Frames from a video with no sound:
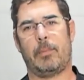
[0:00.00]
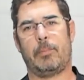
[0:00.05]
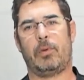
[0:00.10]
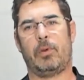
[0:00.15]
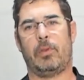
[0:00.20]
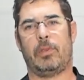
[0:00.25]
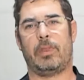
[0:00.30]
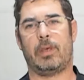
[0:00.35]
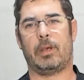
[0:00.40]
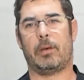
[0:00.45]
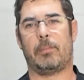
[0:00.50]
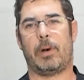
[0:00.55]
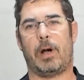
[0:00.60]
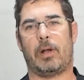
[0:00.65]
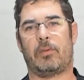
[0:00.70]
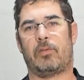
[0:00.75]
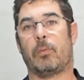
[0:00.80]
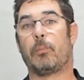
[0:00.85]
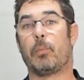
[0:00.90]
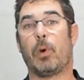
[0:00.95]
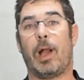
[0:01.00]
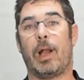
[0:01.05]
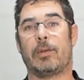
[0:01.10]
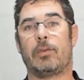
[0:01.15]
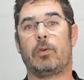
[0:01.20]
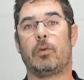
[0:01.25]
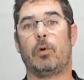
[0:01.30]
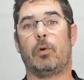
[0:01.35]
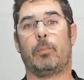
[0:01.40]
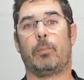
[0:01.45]
to think about some
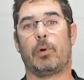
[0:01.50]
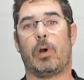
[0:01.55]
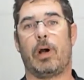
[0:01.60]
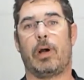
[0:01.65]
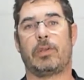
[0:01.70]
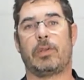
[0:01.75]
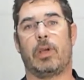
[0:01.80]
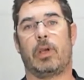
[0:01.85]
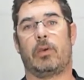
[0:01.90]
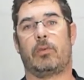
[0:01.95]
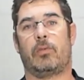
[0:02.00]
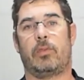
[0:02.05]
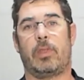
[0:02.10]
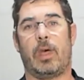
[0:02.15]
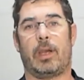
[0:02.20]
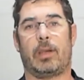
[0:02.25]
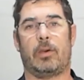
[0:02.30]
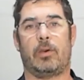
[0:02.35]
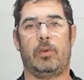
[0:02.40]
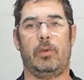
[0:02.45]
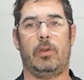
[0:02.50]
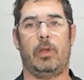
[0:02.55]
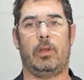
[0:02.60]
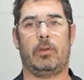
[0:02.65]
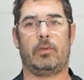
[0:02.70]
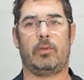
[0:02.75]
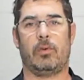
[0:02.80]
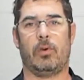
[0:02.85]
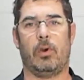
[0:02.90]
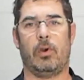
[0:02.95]
practical projects that could
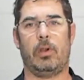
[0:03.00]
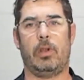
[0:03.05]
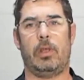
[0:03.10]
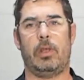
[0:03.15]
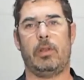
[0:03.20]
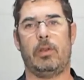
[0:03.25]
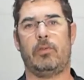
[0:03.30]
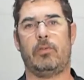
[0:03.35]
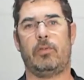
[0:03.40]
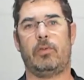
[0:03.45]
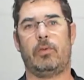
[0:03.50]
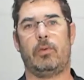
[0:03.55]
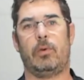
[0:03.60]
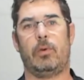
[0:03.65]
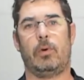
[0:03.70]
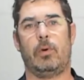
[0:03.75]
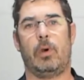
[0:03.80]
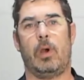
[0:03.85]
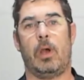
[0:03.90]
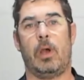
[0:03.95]
turn into